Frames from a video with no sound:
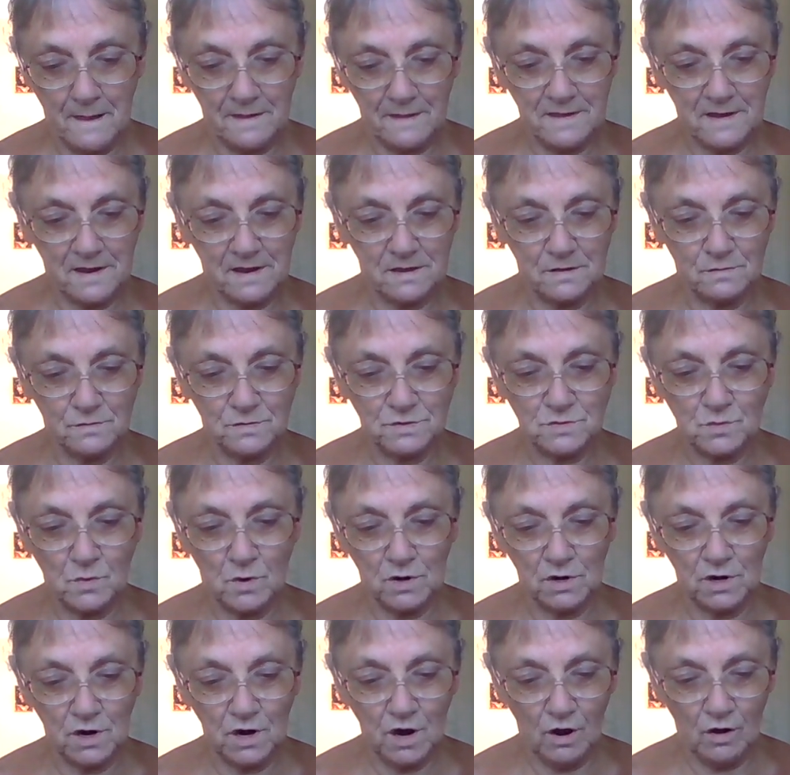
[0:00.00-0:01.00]
I think there was
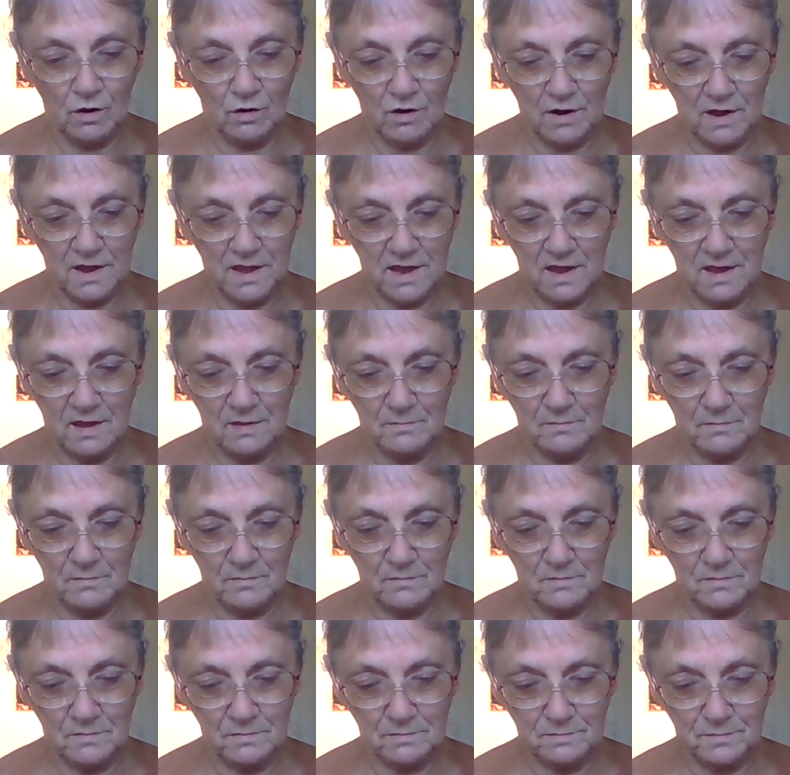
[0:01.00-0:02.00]
one car
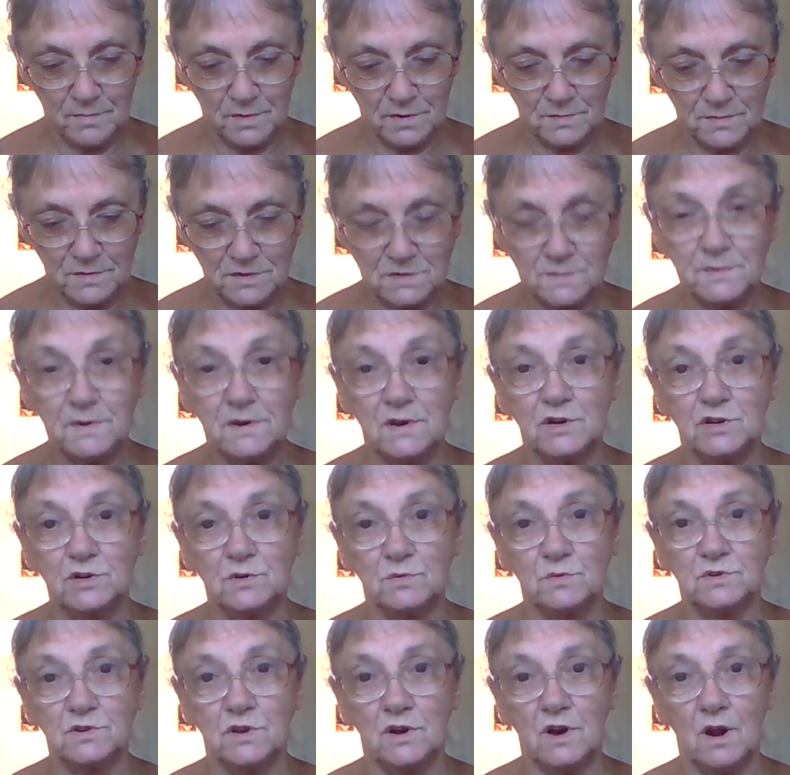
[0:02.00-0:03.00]
came, but it must have been as
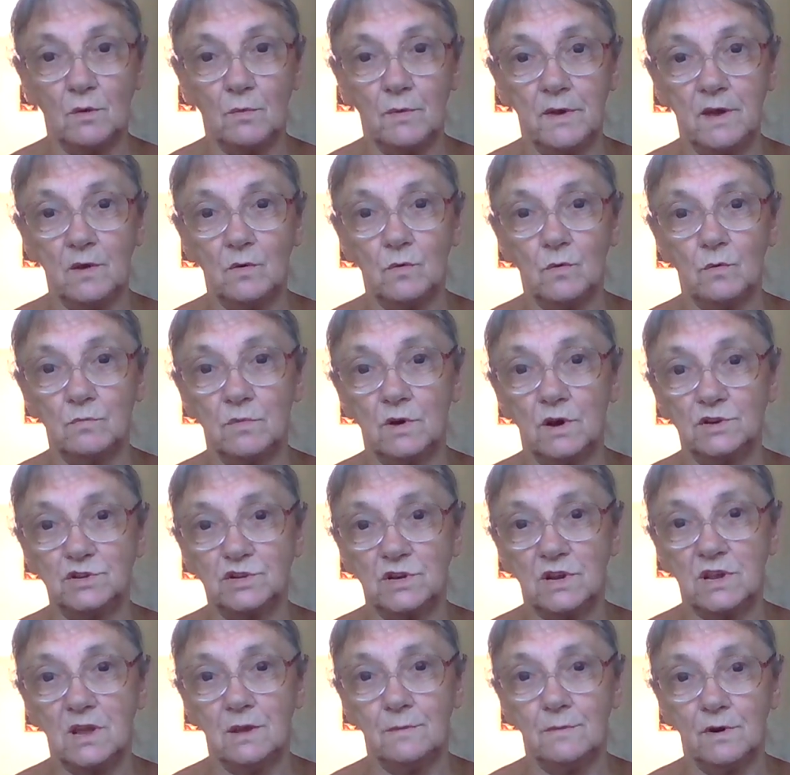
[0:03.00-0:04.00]
she was on her way home,
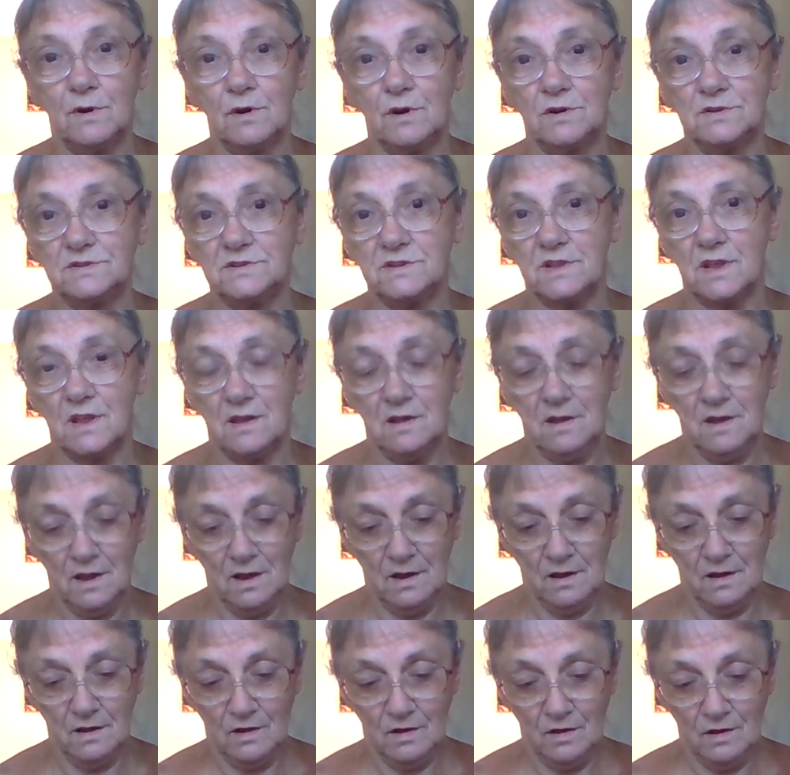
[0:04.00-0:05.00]
because she came across the
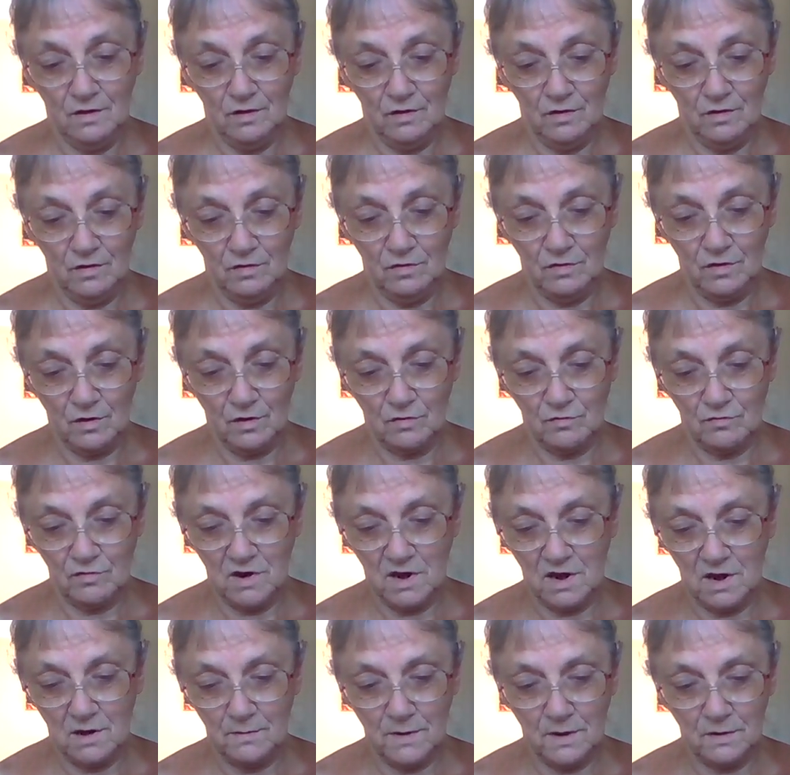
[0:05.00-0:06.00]

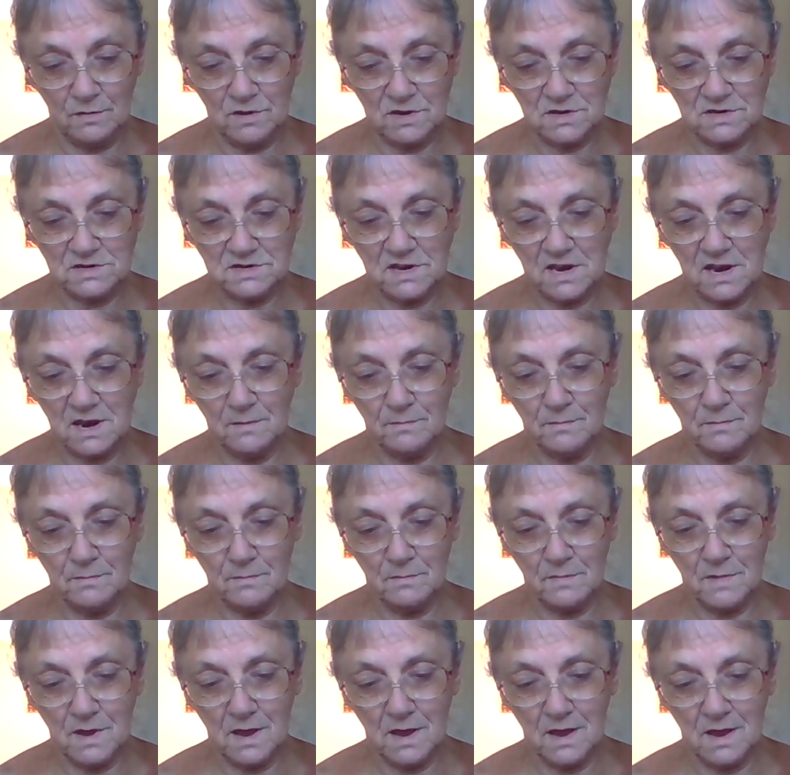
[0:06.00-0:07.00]
green about the
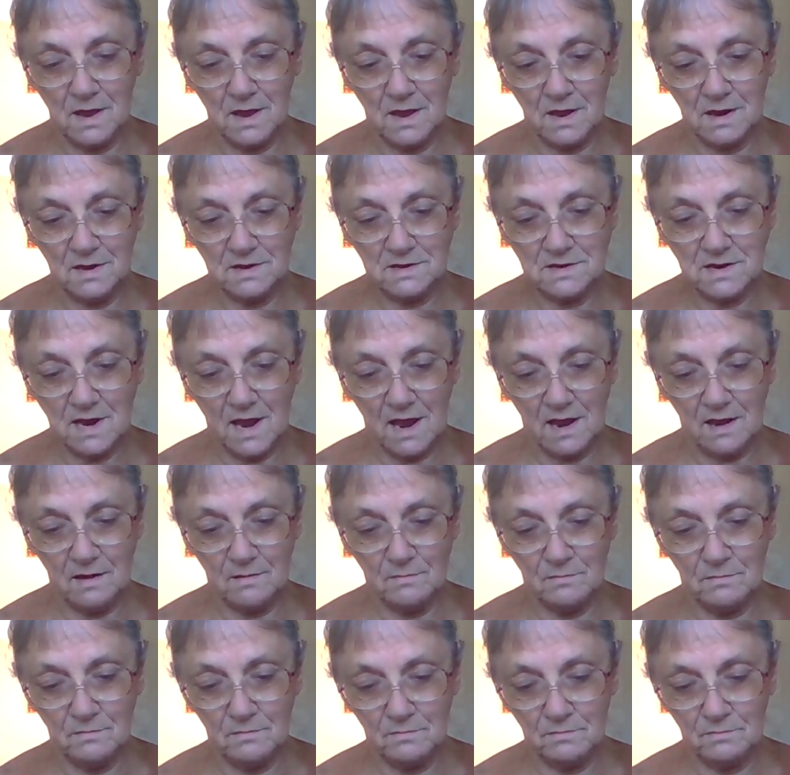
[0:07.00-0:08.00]
same
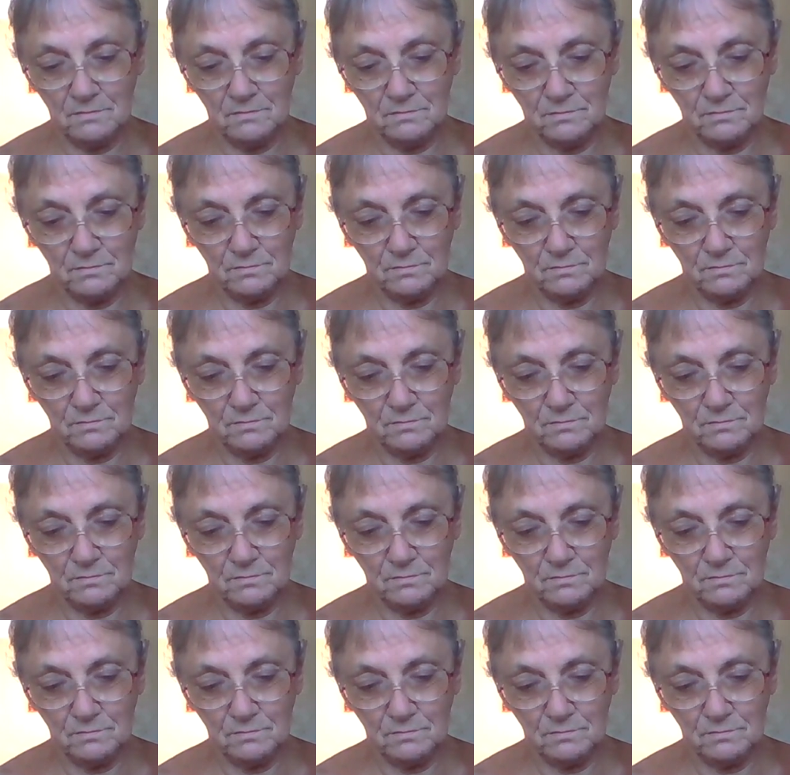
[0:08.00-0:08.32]
time.